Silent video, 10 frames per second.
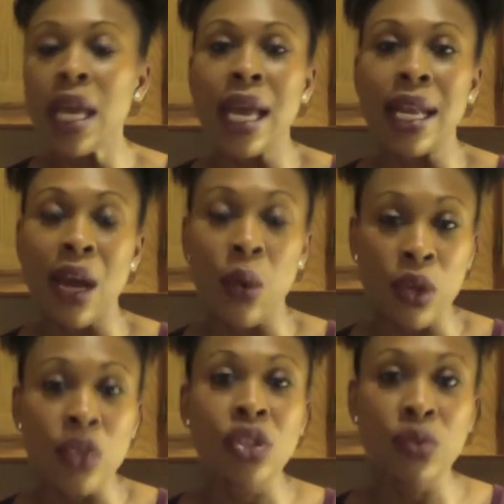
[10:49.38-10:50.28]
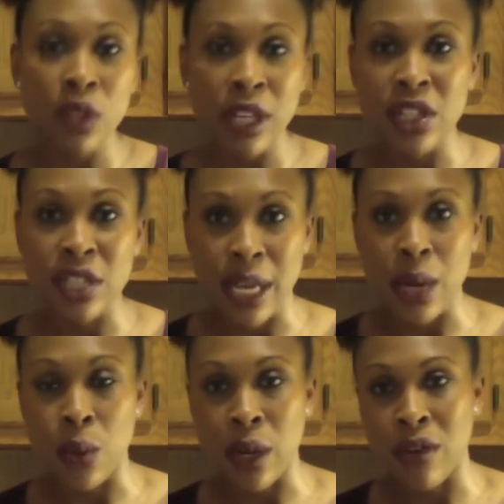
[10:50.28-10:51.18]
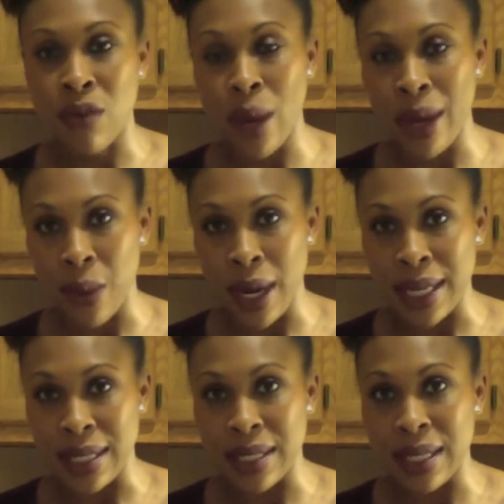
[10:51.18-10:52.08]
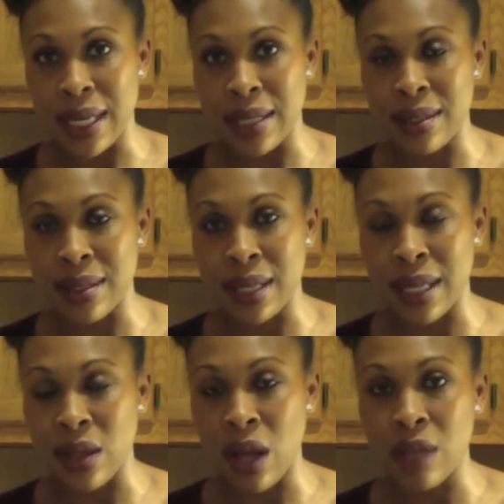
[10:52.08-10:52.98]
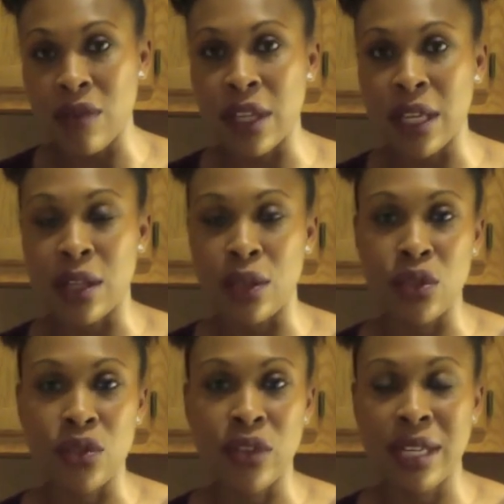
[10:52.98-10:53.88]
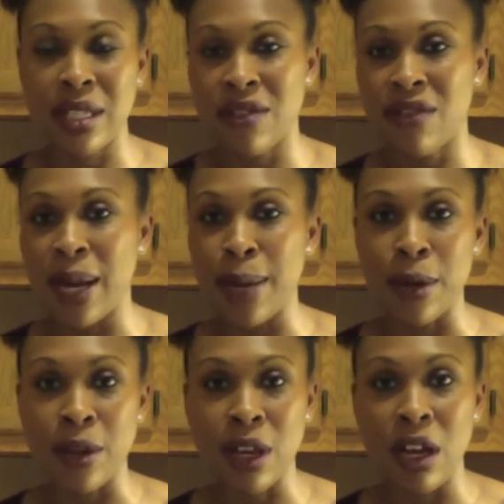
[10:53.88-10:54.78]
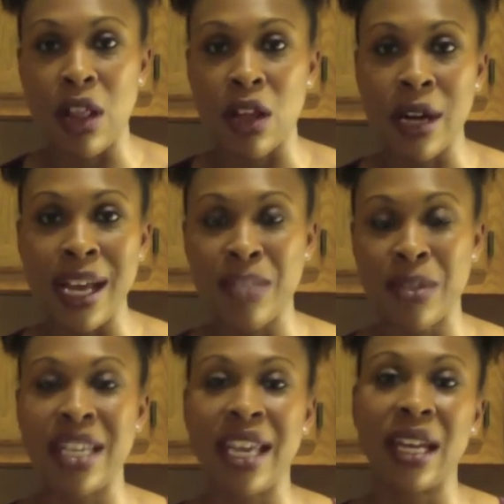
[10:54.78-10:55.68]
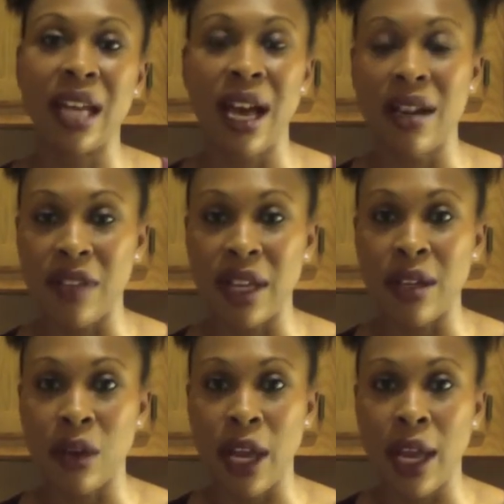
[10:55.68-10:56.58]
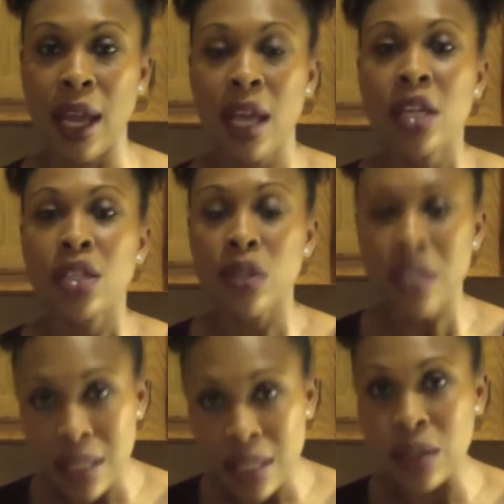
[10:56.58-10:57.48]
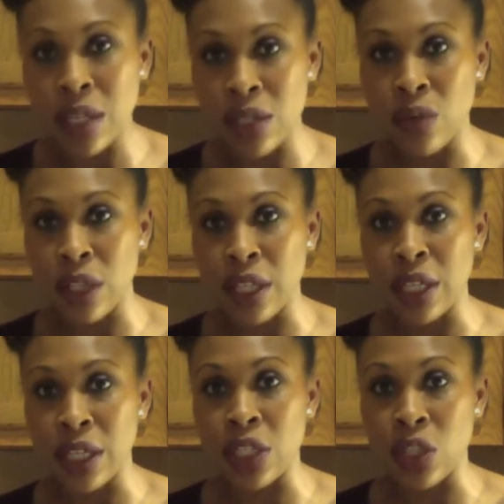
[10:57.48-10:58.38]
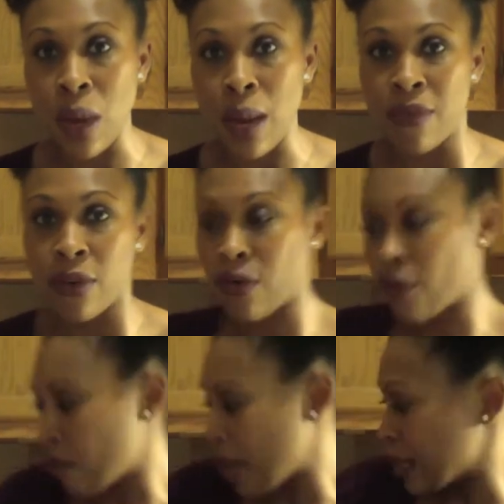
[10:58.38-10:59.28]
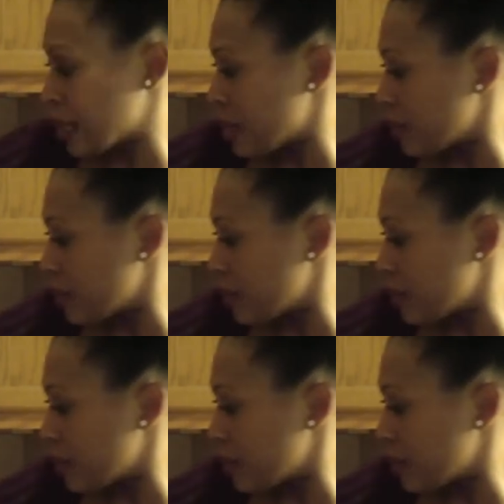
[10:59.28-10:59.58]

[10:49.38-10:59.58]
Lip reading: Now, you should really just get rid of white rice. All of the nutrients, the fiber, the color has been taken out of it, okay? So this is a really good swap for rice.